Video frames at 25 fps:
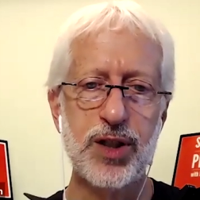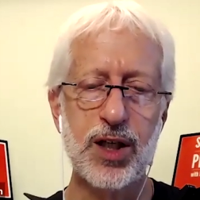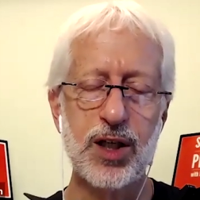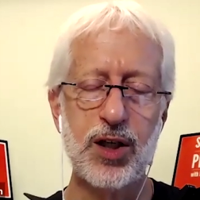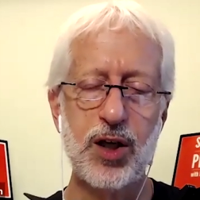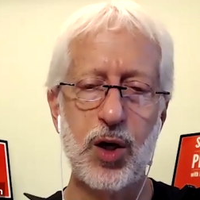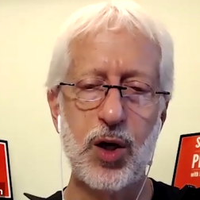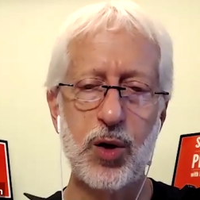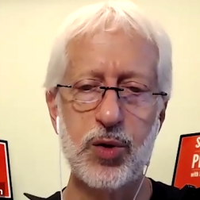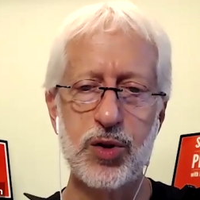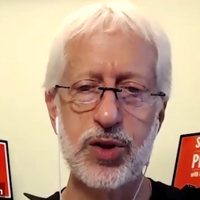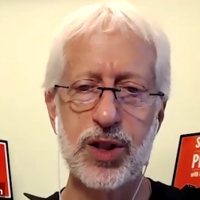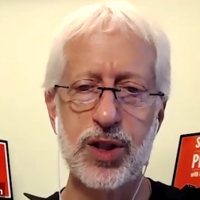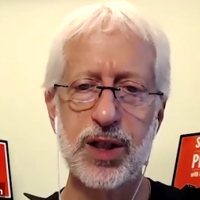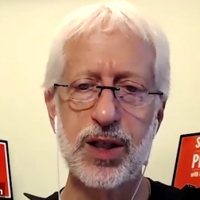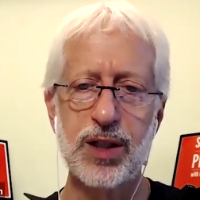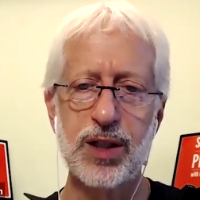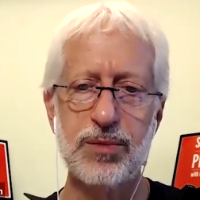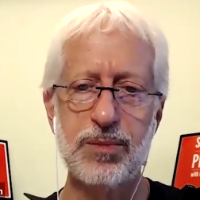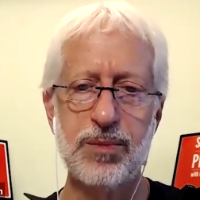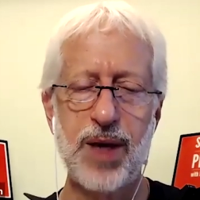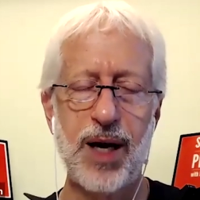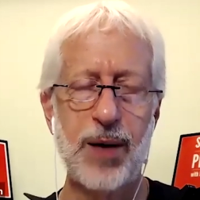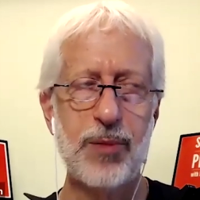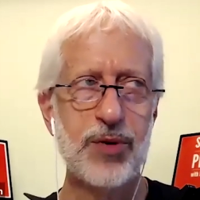and coaching. Uh,
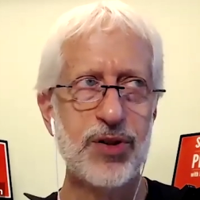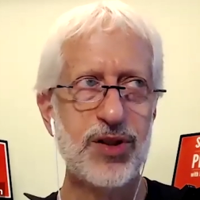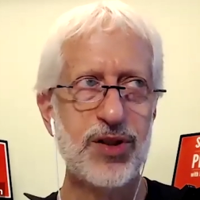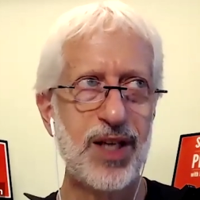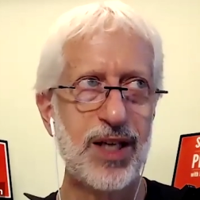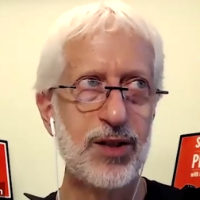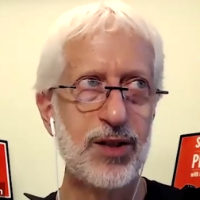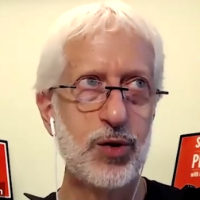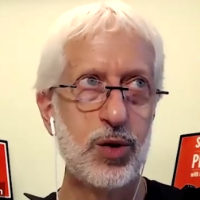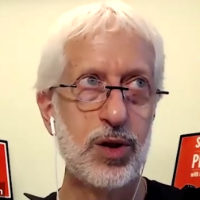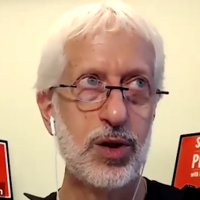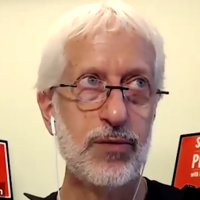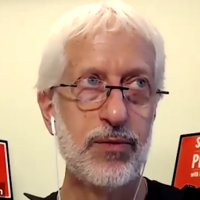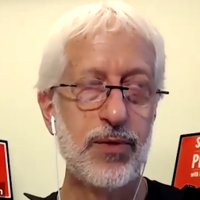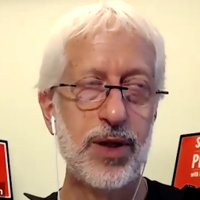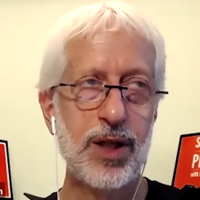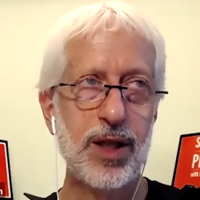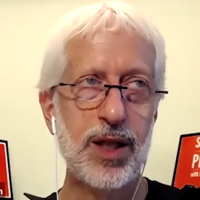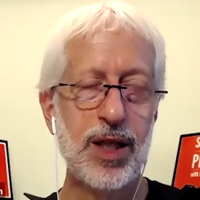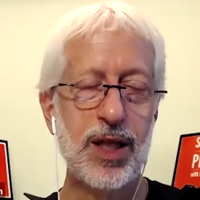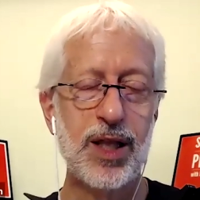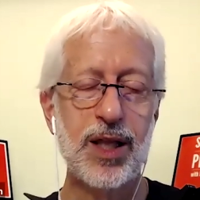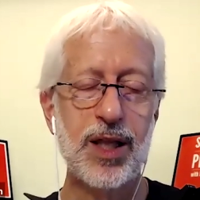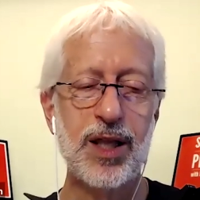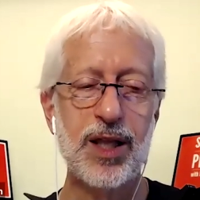I would say sort of
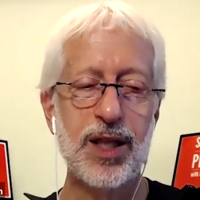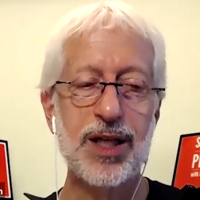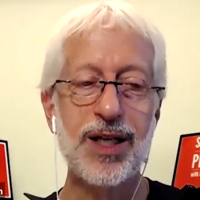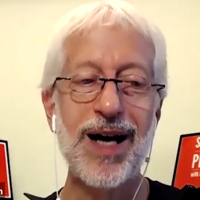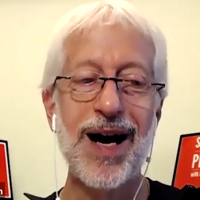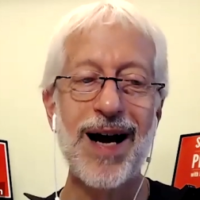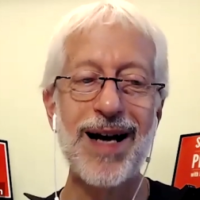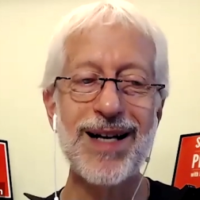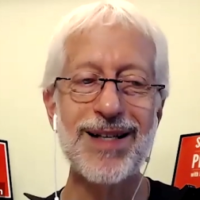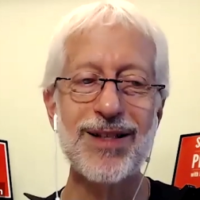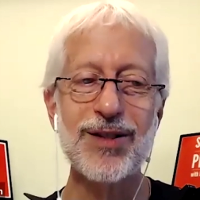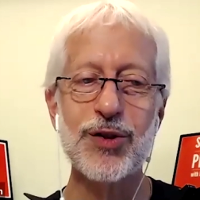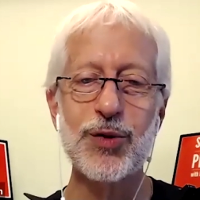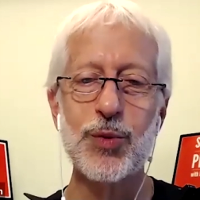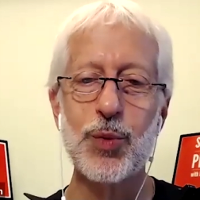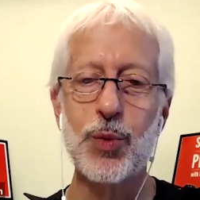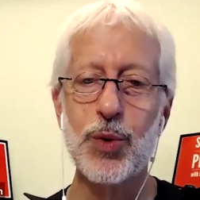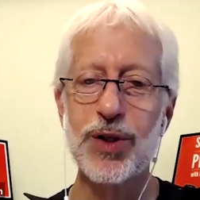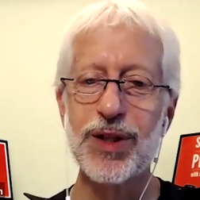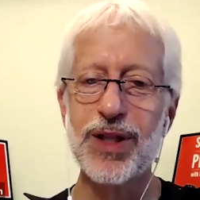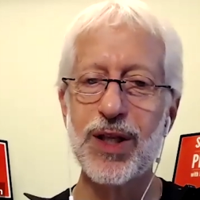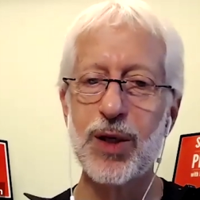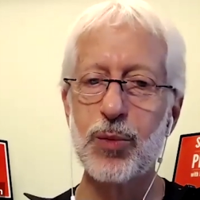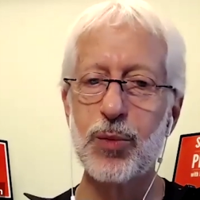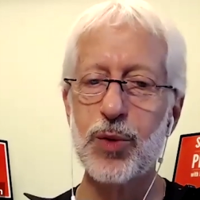the, the guidance
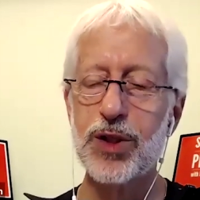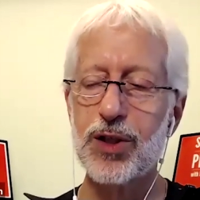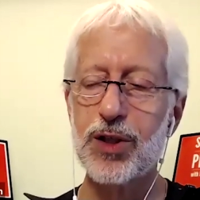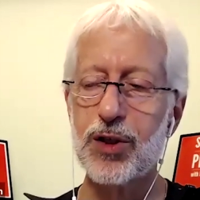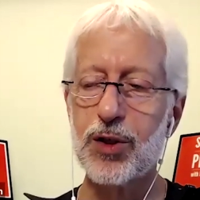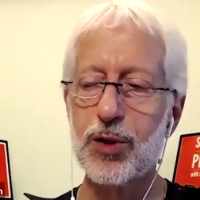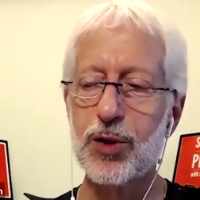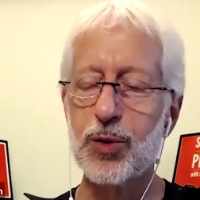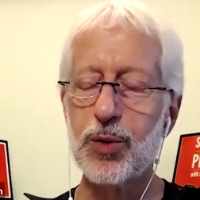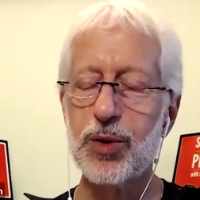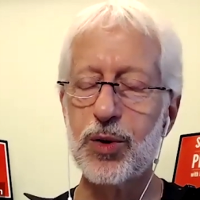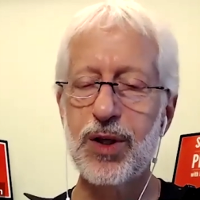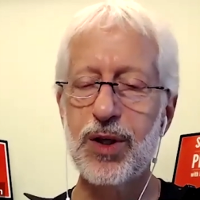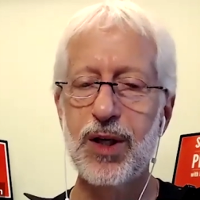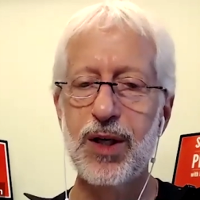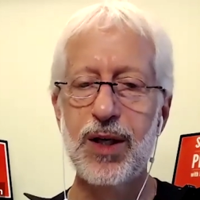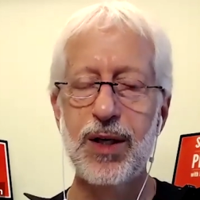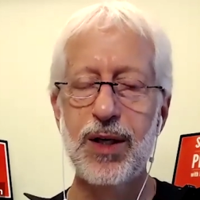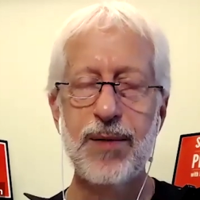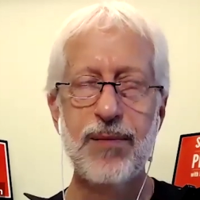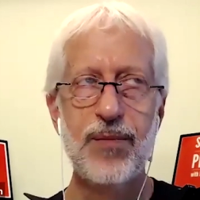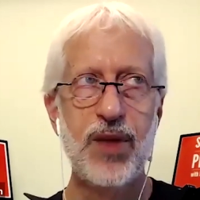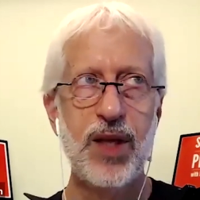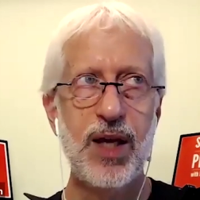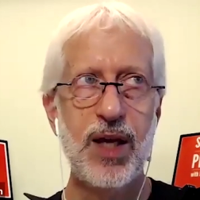work that we do.
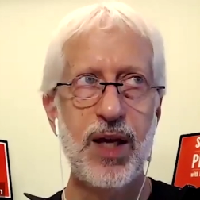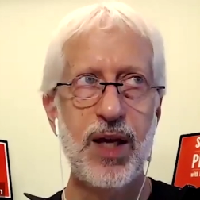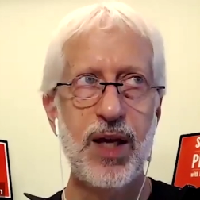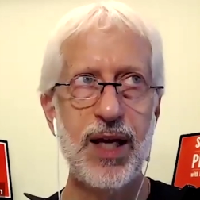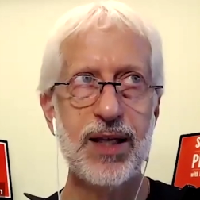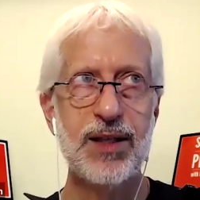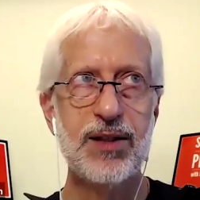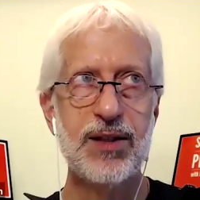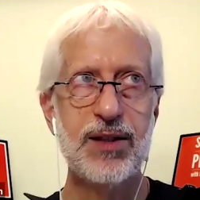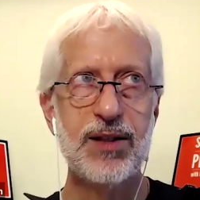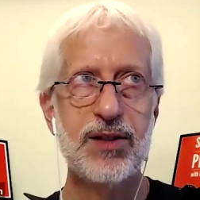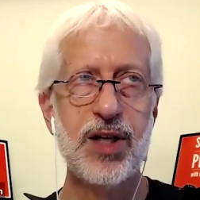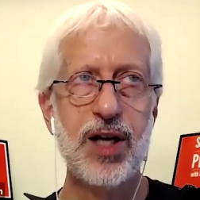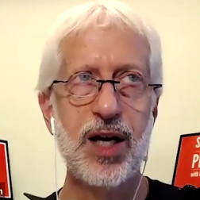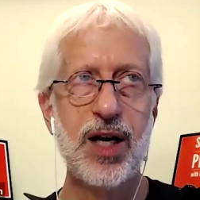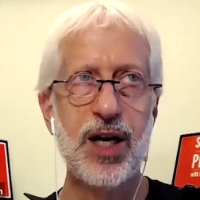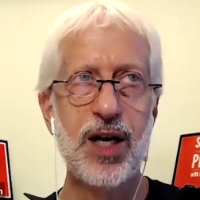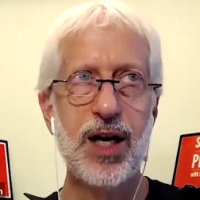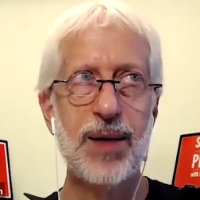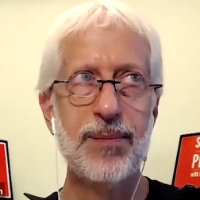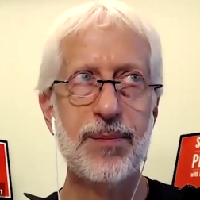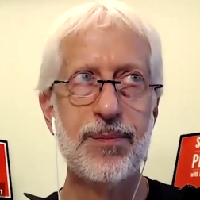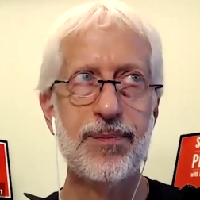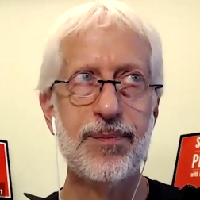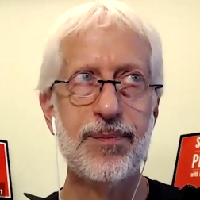It's
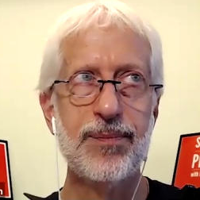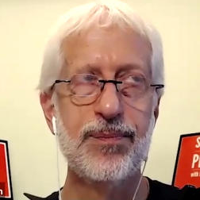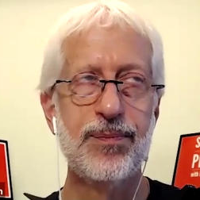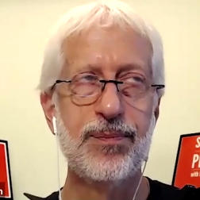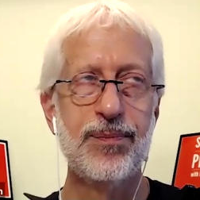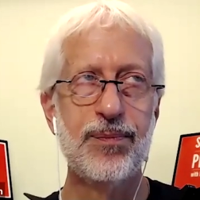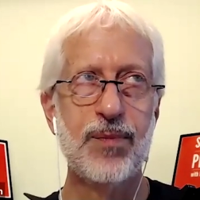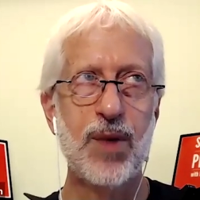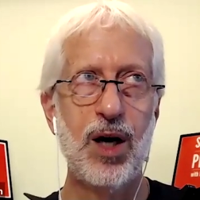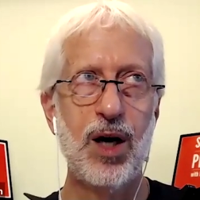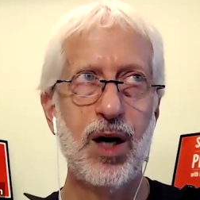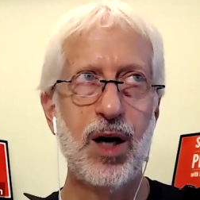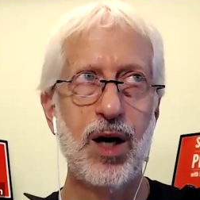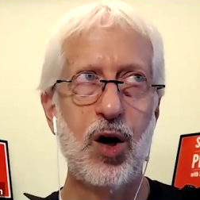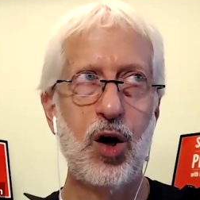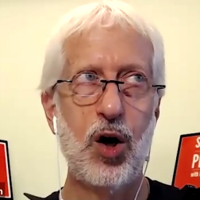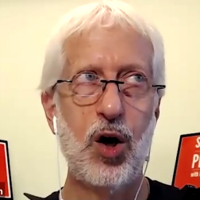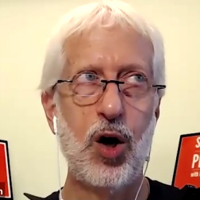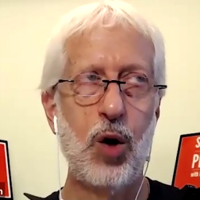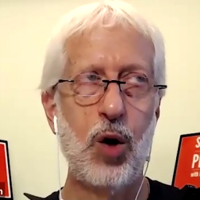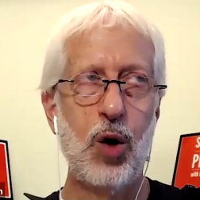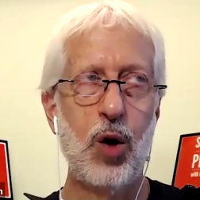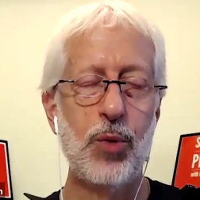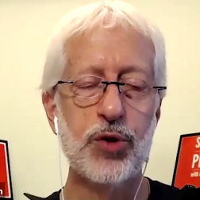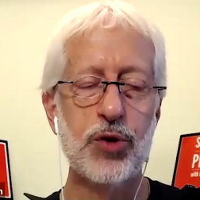um,
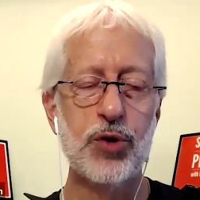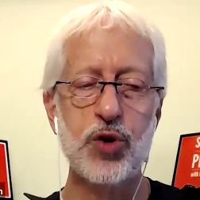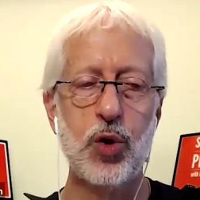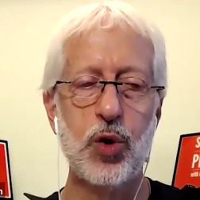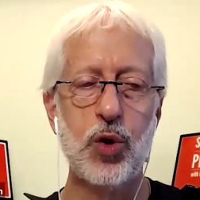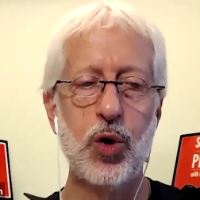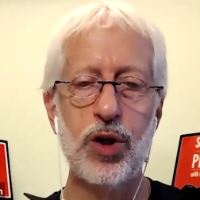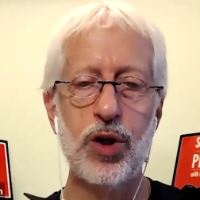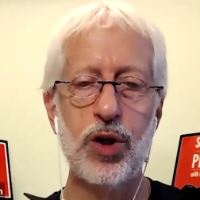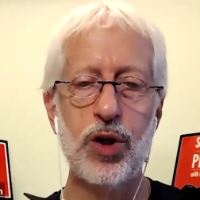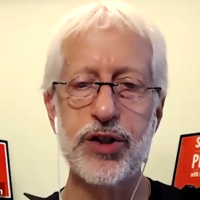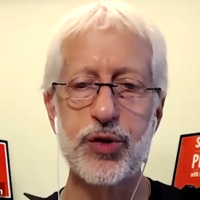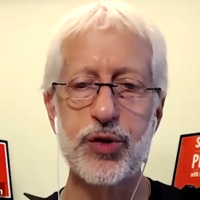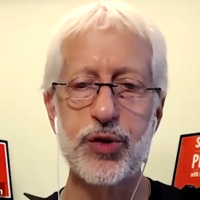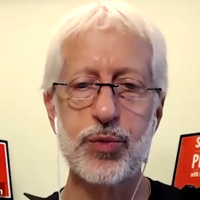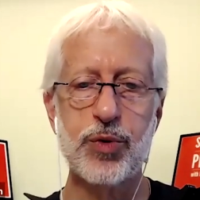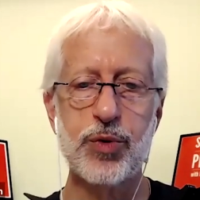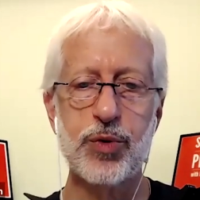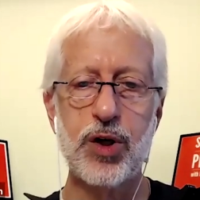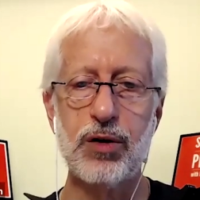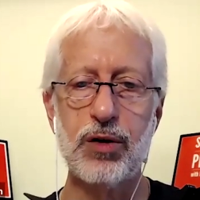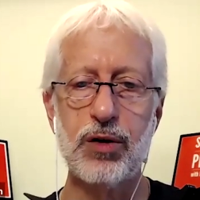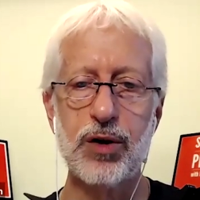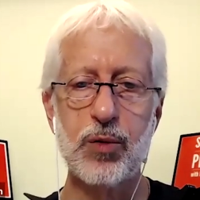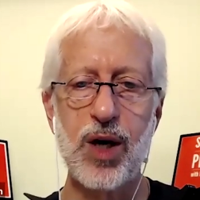almost all is
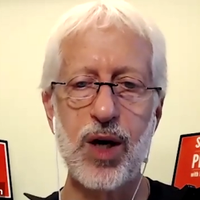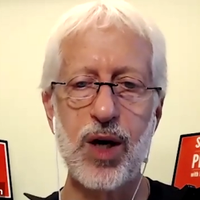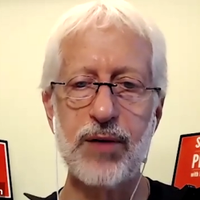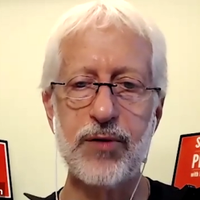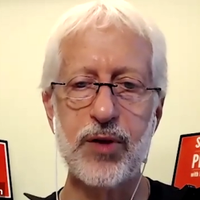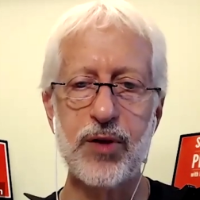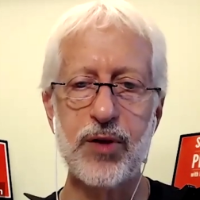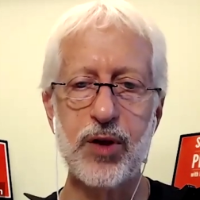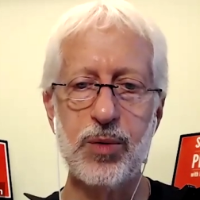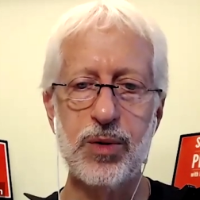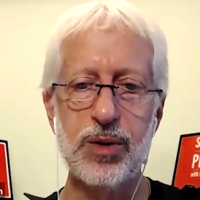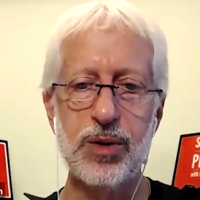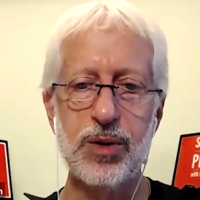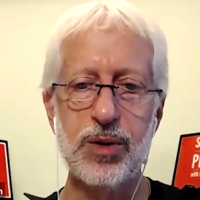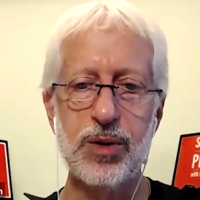recurring revenue,